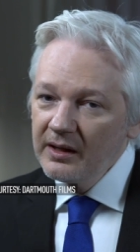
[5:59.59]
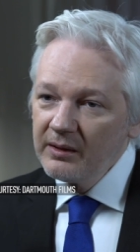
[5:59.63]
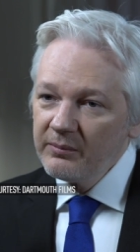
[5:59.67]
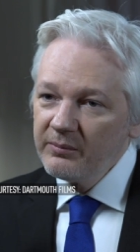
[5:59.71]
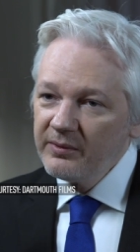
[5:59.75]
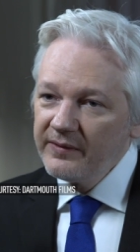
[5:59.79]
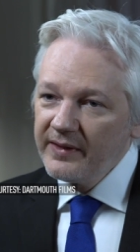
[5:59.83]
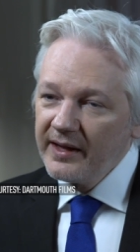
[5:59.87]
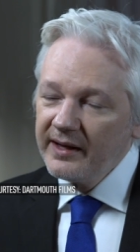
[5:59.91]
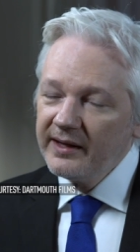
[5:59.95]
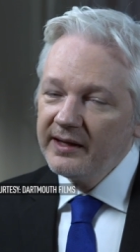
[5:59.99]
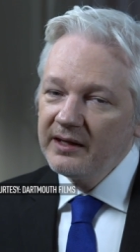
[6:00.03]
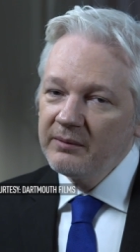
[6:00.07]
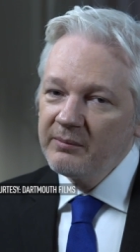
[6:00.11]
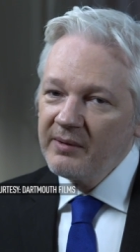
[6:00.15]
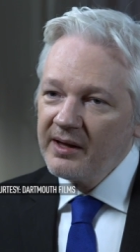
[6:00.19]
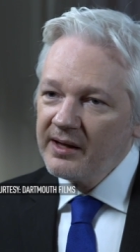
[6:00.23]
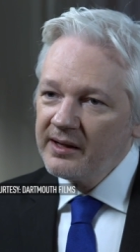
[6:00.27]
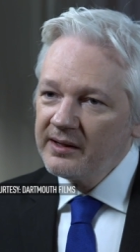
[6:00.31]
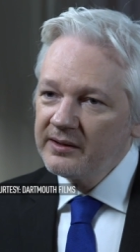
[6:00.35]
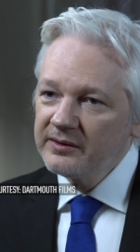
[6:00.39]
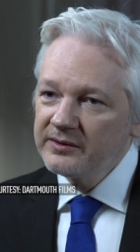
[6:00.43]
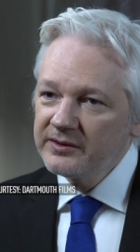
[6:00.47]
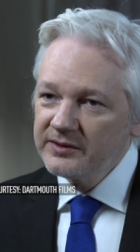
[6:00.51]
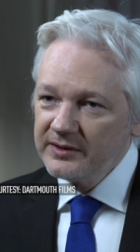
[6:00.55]
But that
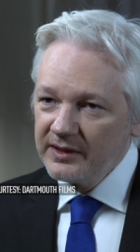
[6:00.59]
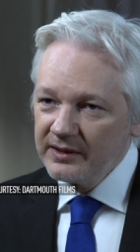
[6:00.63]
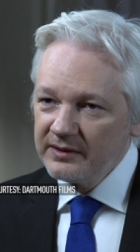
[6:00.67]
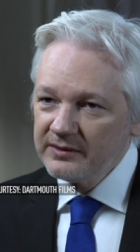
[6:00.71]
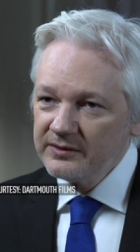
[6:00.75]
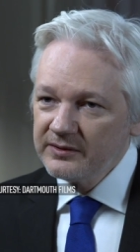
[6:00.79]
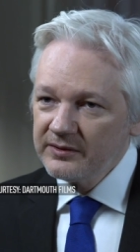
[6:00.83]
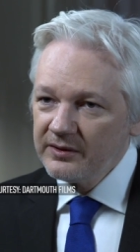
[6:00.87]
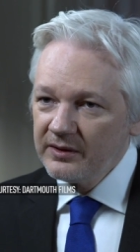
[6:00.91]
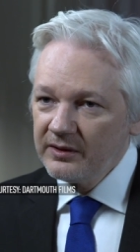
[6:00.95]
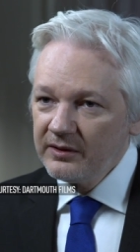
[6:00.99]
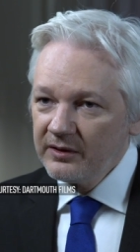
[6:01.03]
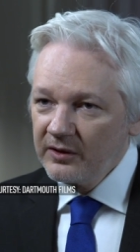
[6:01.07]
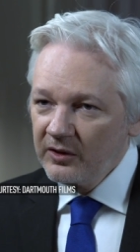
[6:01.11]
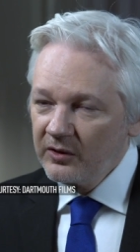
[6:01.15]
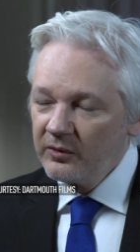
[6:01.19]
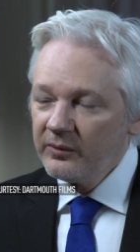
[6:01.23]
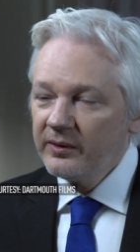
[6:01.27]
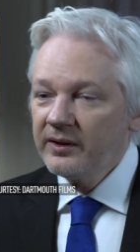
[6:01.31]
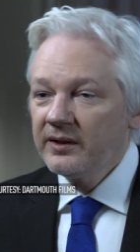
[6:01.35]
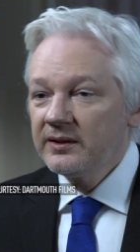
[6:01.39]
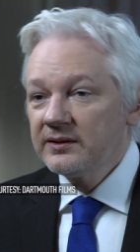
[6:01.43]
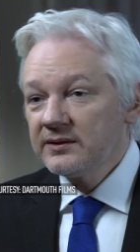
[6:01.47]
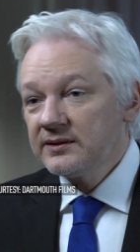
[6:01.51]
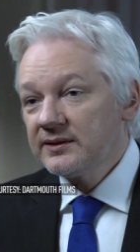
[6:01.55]
email says that no,
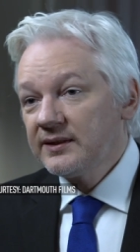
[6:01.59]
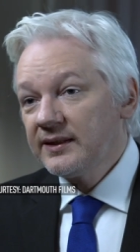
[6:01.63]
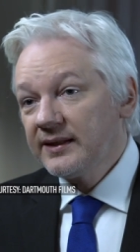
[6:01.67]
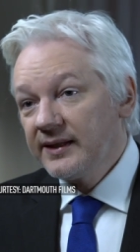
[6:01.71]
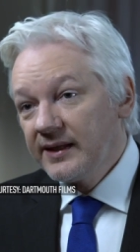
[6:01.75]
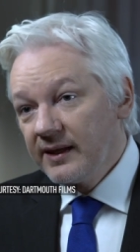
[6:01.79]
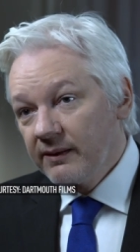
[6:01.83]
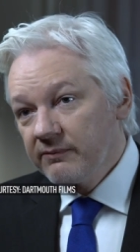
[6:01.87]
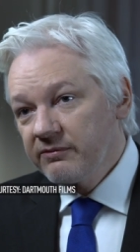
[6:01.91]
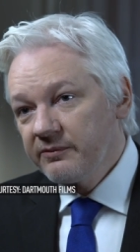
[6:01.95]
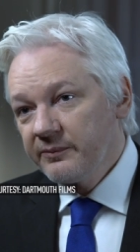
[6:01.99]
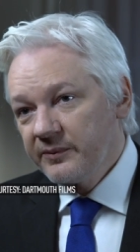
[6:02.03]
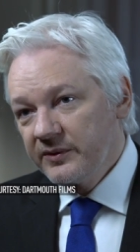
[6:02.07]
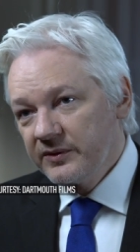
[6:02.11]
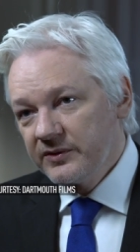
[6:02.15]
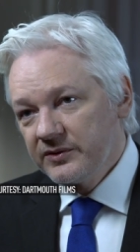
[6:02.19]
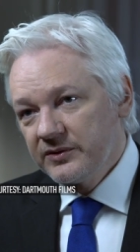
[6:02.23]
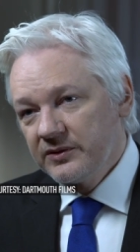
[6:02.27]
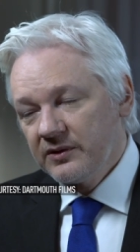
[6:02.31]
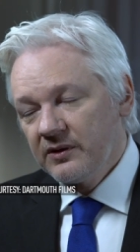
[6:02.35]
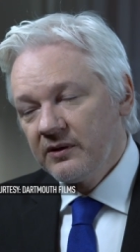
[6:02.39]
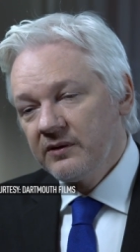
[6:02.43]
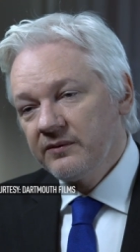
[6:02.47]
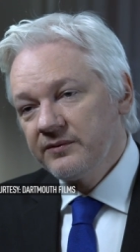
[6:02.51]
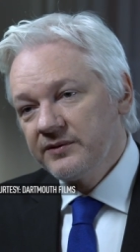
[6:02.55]
it is the governments
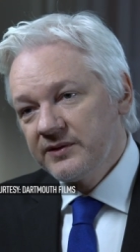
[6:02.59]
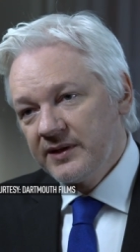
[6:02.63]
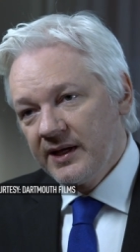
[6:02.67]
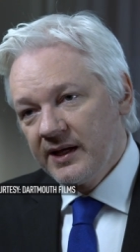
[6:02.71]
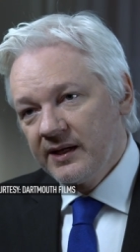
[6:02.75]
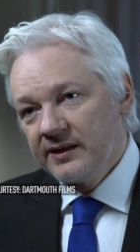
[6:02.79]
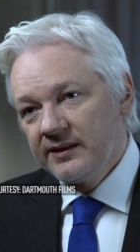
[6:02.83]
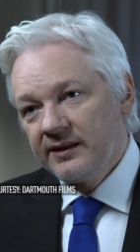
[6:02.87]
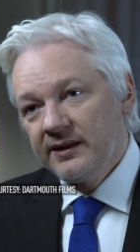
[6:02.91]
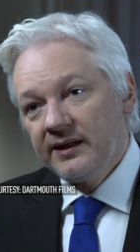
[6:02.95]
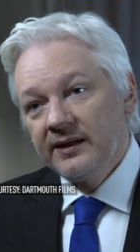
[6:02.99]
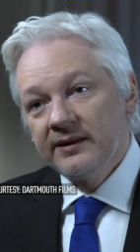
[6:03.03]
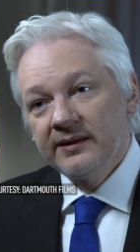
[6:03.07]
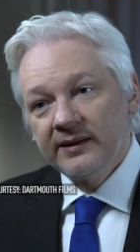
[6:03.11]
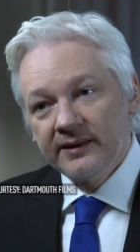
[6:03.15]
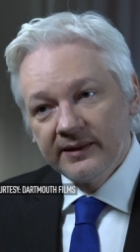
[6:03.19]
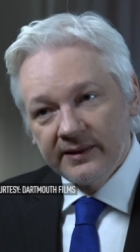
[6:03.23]
of Saudi and the